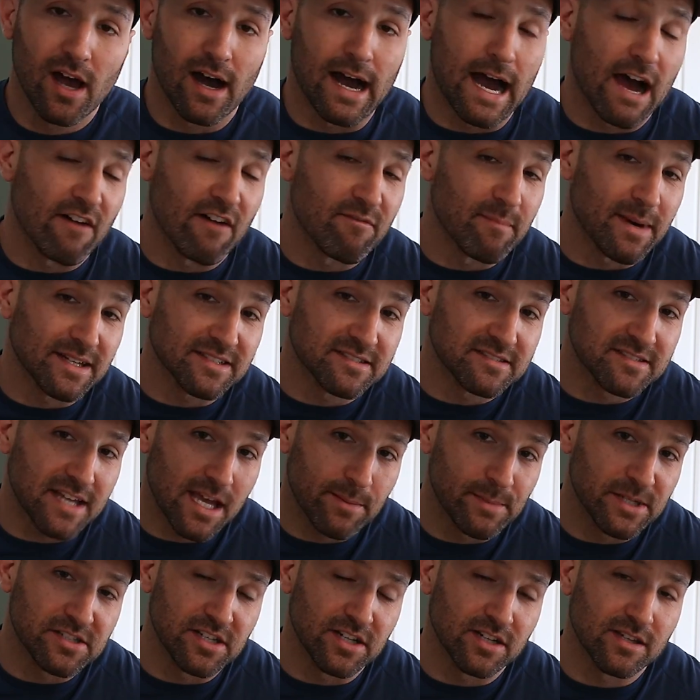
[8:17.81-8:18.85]
I have my
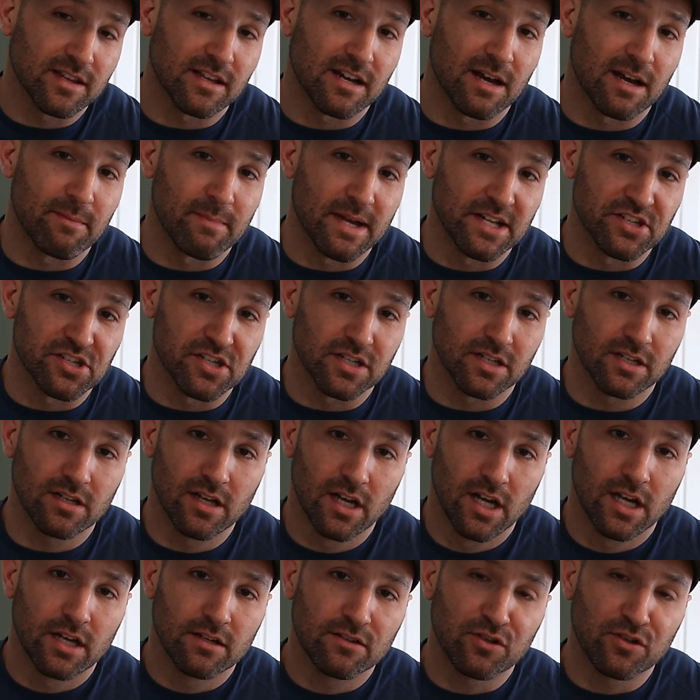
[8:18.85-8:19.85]
sandwich here that I mentioned,